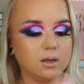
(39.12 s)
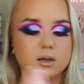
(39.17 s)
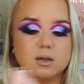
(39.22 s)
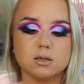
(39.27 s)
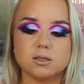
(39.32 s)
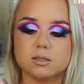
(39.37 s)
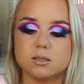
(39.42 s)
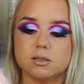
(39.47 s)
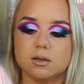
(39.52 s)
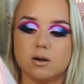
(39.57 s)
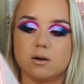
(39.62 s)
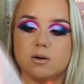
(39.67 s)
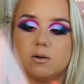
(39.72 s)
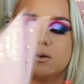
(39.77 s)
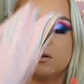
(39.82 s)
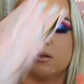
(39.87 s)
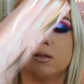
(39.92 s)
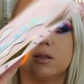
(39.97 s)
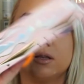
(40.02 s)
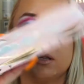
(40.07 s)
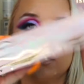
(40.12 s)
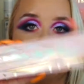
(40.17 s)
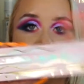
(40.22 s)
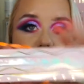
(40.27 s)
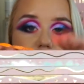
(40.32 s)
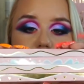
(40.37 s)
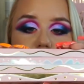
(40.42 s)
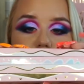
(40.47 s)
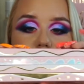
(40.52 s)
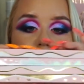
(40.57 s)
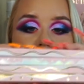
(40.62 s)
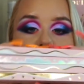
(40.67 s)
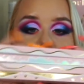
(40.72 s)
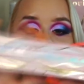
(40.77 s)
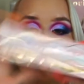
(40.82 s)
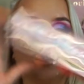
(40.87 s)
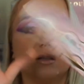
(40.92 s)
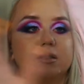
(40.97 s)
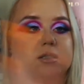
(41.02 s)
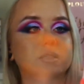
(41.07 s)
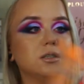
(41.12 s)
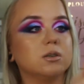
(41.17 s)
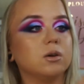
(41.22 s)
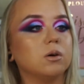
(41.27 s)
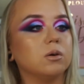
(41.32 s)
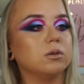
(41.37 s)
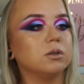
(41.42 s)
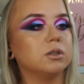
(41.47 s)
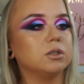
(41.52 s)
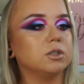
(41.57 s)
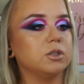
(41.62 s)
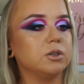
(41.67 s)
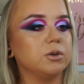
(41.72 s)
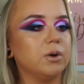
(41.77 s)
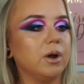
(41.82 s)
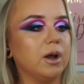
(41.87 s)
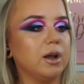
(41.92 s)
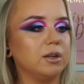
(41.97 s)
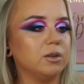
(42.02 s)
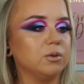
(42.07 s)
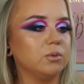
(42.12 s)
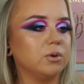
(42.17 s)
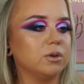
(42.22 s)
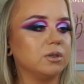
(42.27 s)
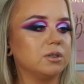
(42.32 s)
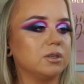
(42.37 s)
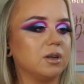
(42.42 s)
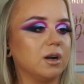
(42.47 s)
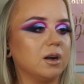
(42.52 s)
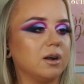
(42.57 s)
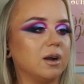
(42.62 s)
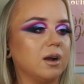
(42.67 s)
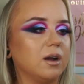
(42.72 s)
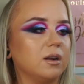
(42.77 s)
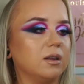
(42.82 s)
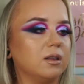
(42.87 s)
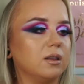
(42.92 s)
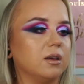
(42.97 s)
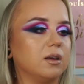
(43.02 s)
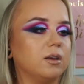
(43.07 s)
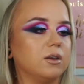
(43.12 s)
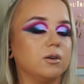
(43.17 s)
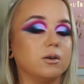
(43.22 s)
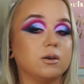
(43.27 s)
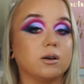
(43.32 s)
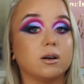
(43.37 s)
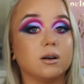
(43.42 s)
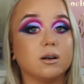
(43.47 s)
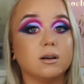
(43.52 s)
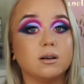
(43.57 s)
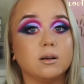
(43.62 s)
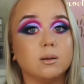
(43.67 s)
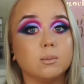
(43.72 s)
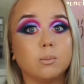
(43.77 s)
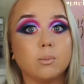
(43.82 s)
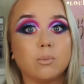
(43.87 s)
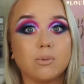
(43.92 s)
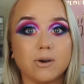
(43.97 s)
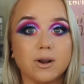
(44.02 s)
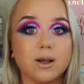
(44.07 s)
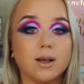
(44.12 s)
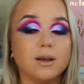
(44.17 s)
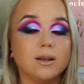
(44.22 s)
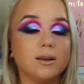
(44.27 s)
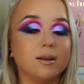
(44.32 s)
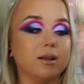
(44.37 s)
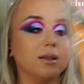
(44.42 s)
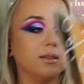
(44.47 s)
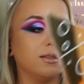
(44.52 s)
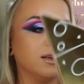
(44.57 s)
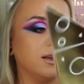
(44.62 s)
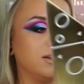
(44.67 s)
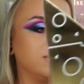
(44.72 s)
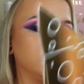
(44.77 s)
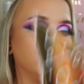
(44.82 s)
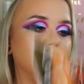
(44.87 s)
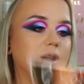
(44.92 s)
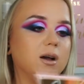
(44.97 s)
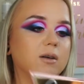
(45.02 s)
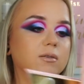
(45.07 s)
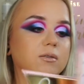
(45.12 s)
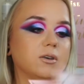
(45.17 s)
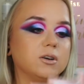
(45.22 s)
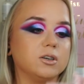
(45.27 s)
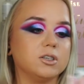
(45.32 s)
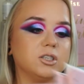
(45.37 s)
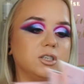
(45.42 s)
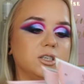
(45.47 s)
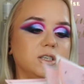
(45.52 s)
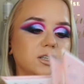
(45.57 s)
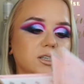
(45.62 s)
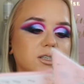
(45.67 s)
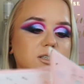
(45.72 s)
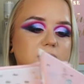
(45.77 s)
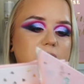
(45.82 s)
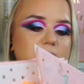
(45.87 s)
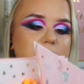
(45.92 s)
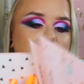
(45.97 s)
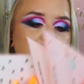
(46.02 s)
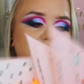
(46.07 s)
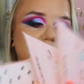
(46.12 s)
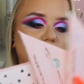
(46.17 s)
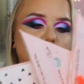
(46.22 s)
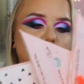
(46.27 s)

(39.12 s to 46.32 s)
So these are the palettes. So the 2 end ones are kind of like your bread, and then you have your cheese, and then